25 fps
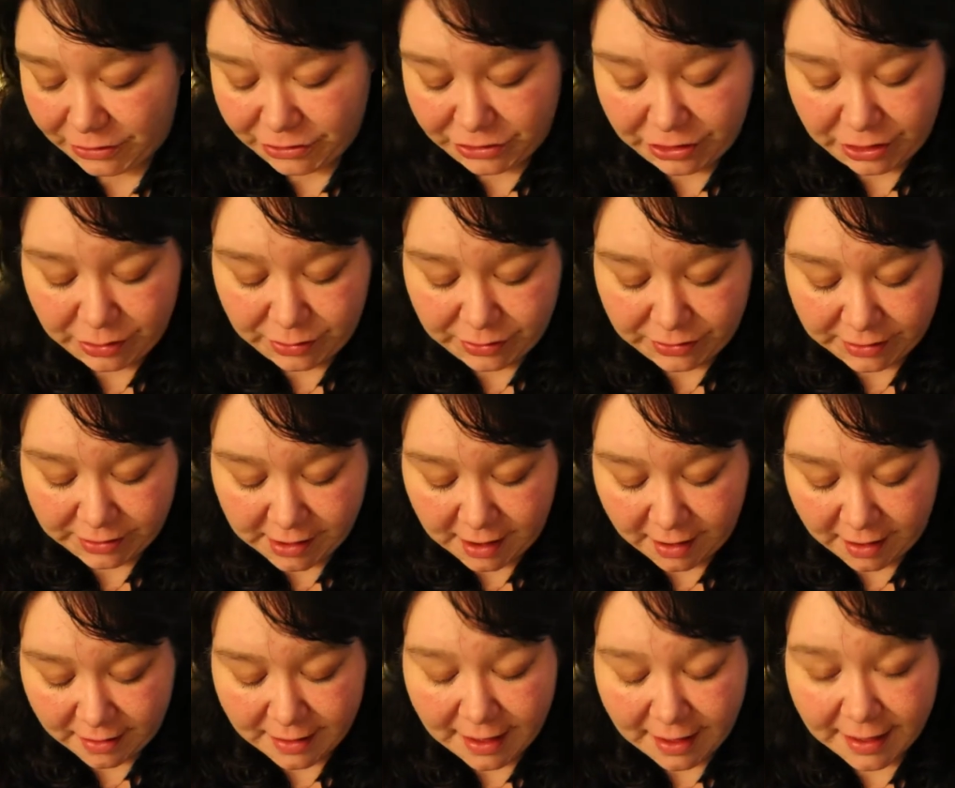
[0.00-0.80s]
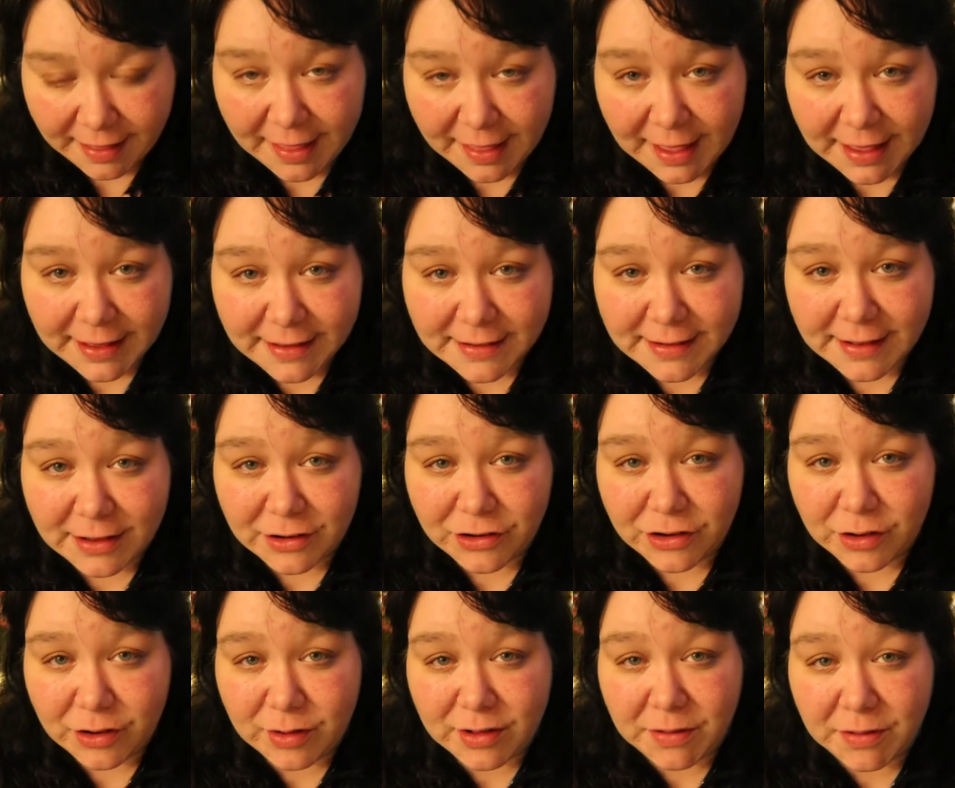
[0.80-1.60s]
She used to cut lilacs,
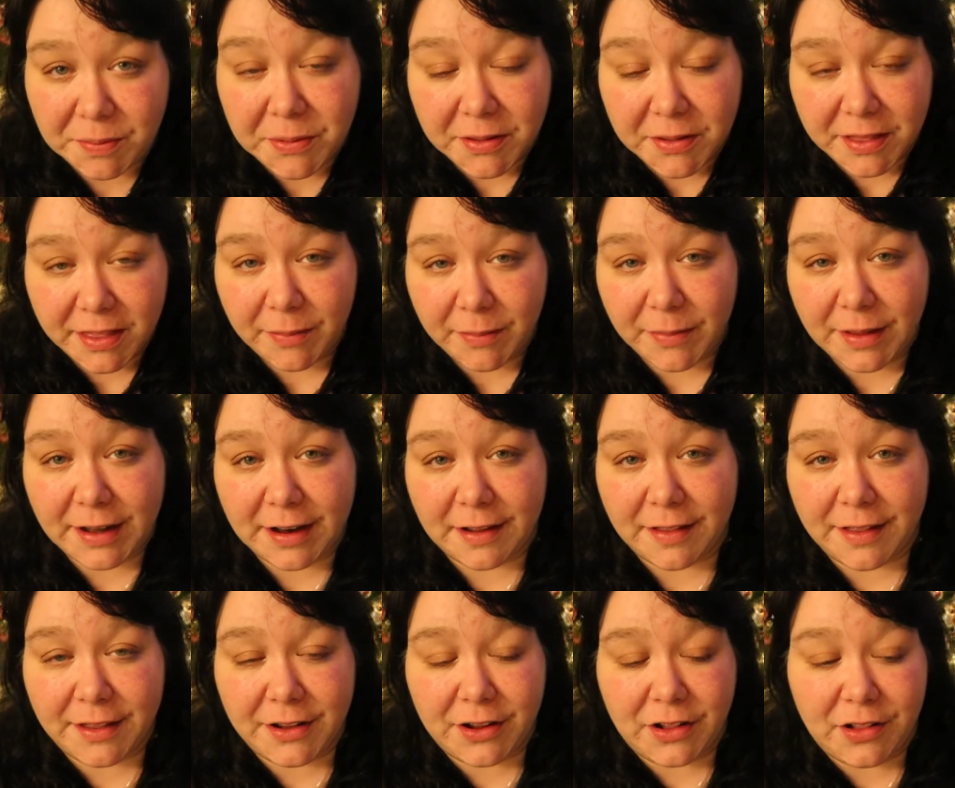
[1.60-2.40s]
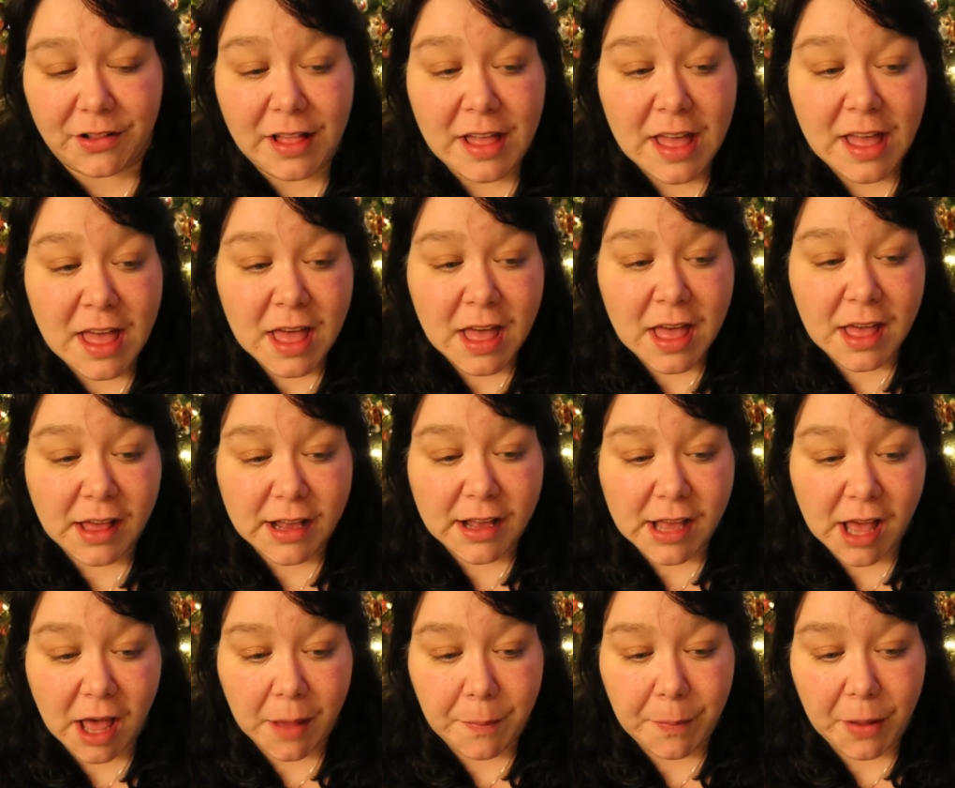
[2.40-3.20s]
and she used to put them in a little
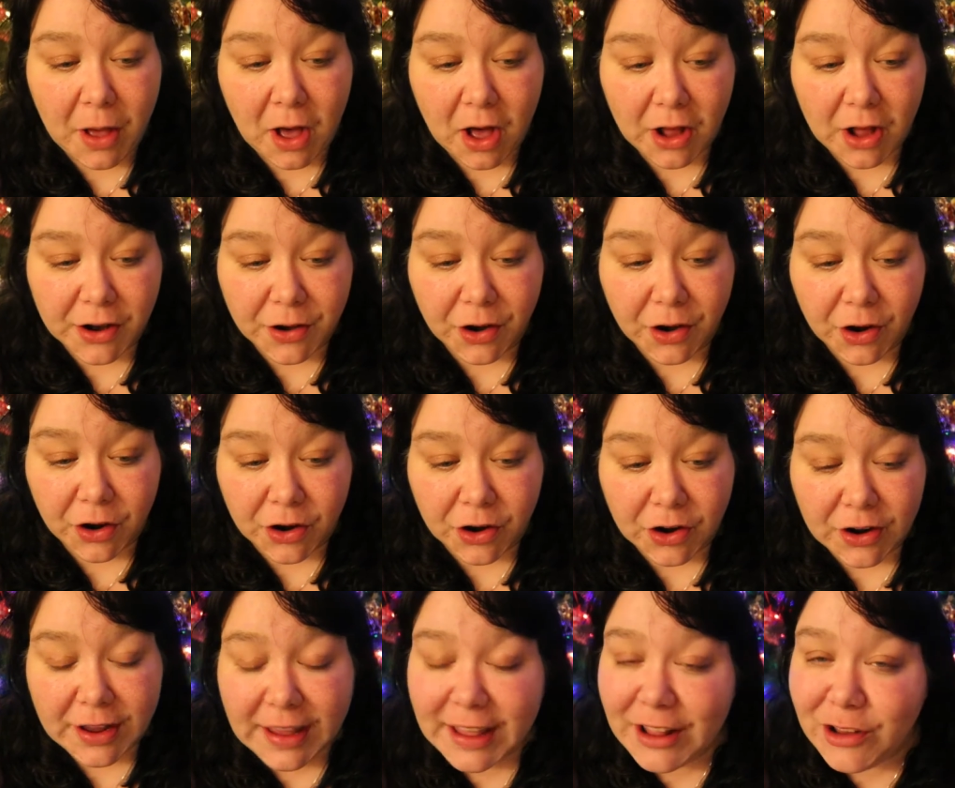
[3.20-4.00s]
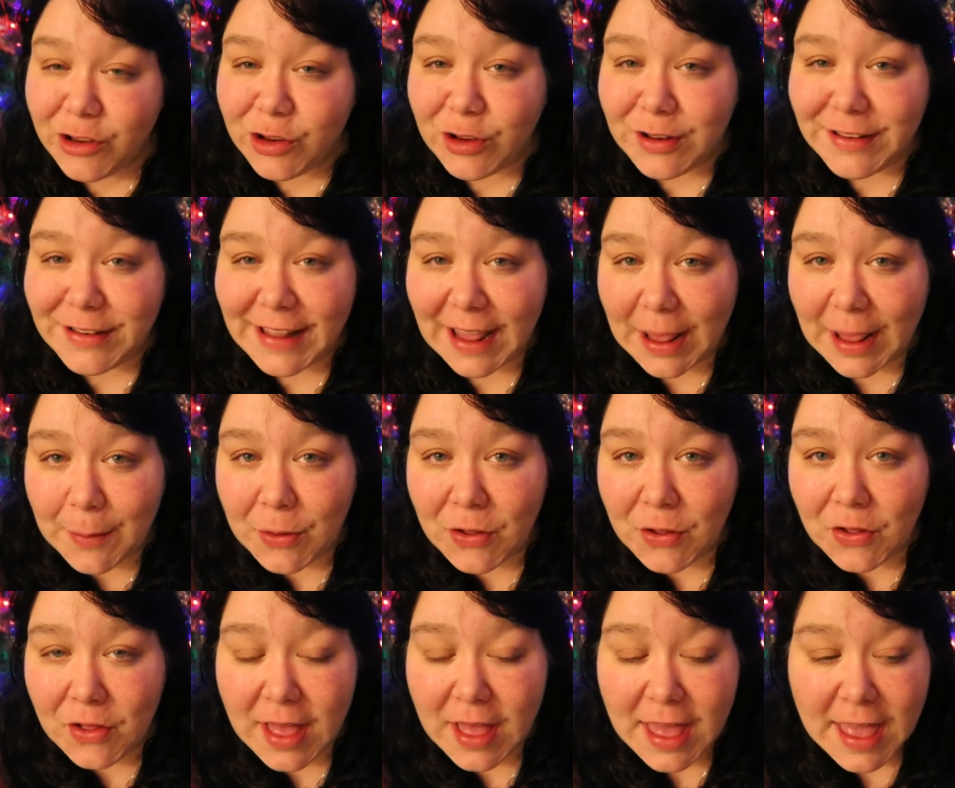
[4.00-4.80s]
cup on her kitchen
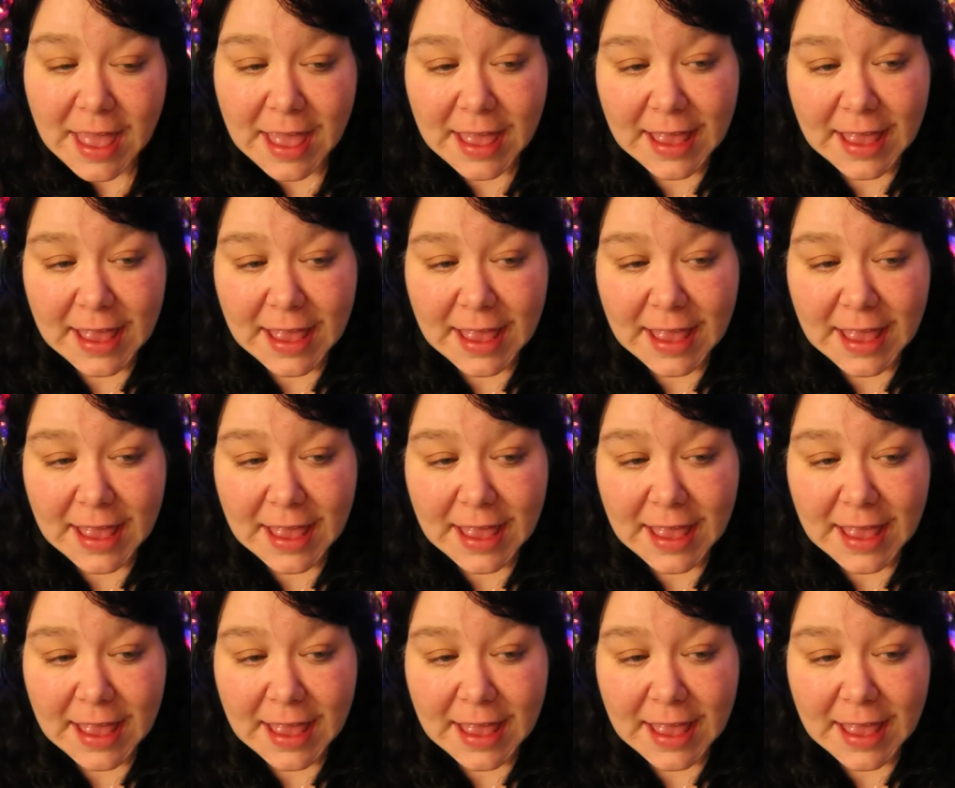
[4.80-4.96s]
table.